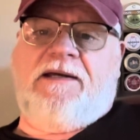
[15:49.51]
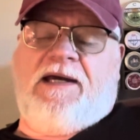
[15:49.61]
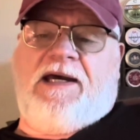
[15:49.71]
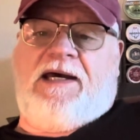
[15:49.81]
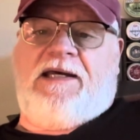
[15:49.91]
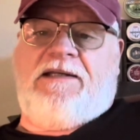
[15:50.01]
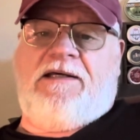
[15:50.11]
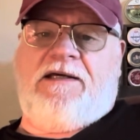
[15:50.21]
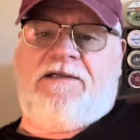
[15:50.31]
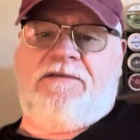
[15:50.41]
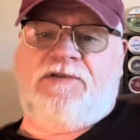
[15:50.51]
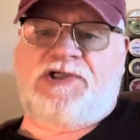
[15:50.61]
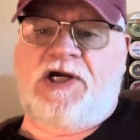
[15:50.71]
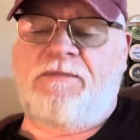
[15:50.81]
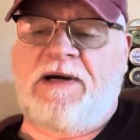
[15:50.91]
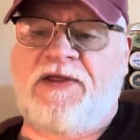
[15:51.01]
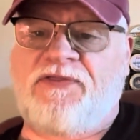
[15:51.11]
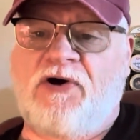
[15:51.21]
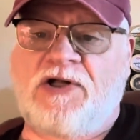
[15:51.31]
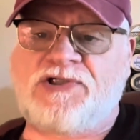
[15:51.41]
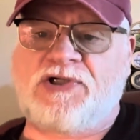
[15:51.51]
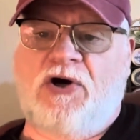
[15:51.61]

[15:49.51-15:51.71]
and share my thoughts